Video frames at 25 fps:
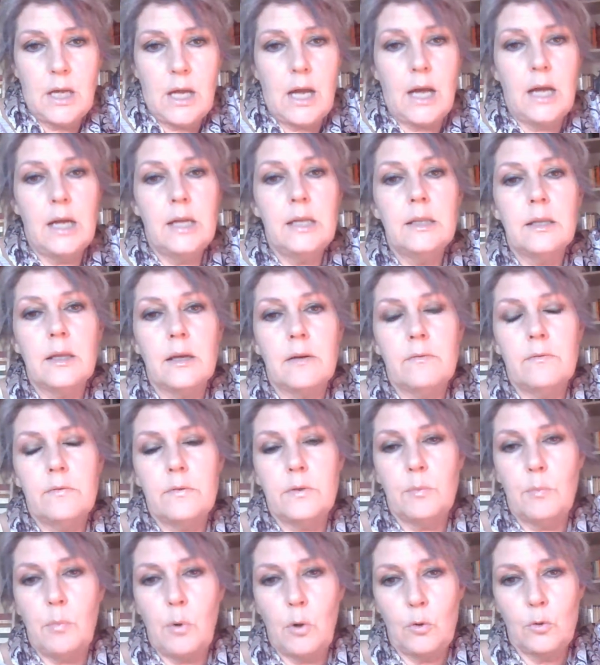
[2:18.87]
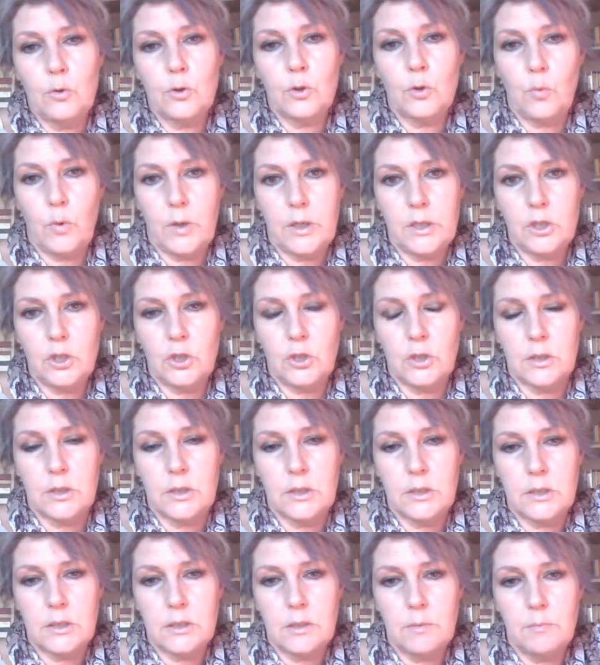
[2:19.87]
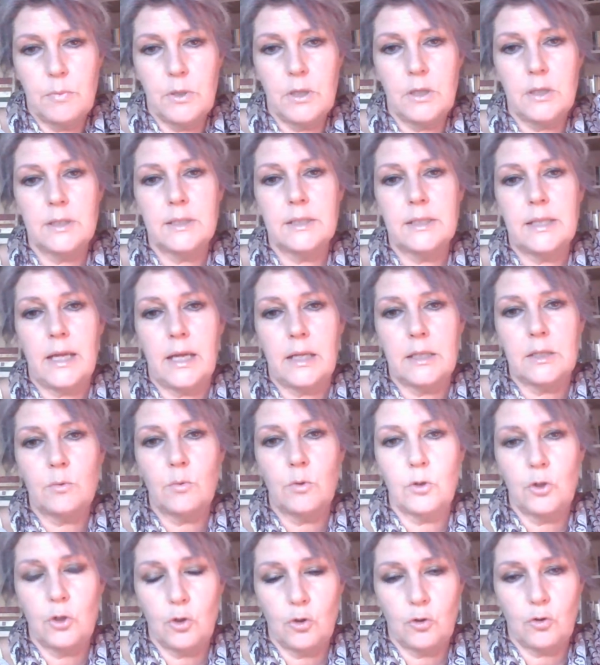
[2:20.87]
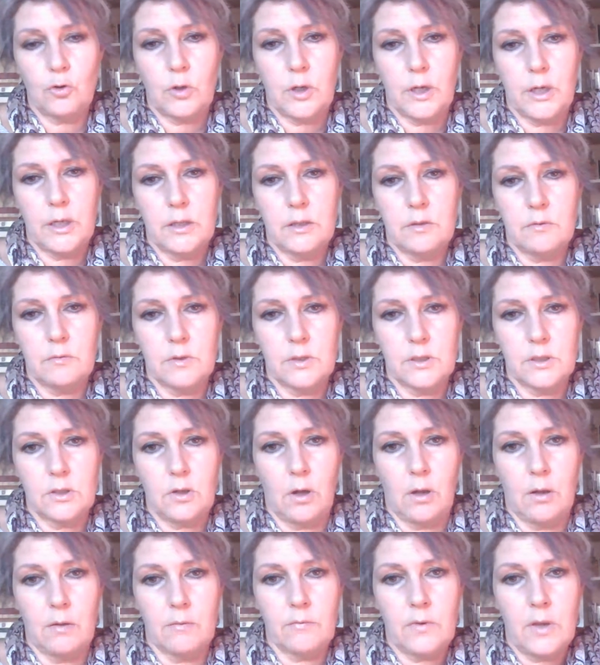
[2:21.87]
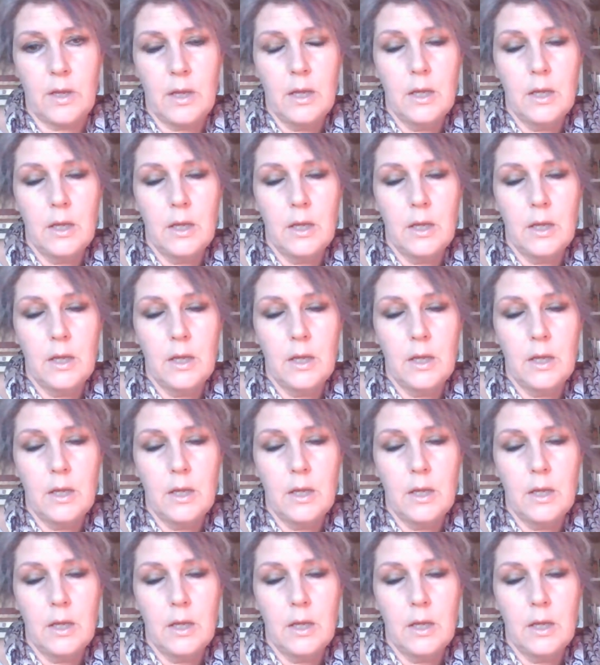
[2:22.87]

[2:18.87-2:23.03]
I love to pose questions because that's what you're trying to resolve.